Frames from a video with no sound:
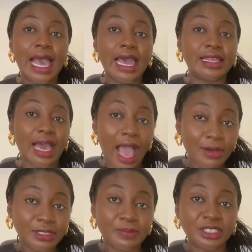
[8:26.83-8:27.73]

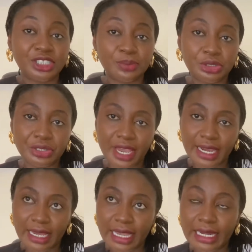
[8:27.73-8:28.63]
Housemanship
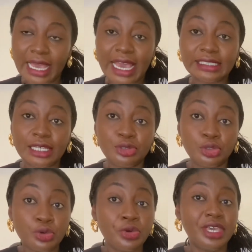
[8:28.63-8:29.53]
training is a
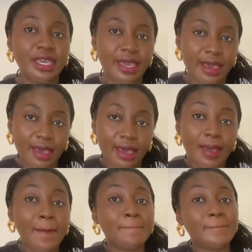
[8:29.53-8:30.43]
2-year
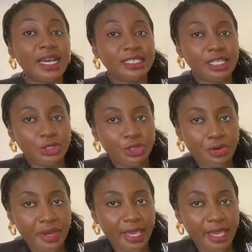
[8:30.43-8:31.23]
mandatory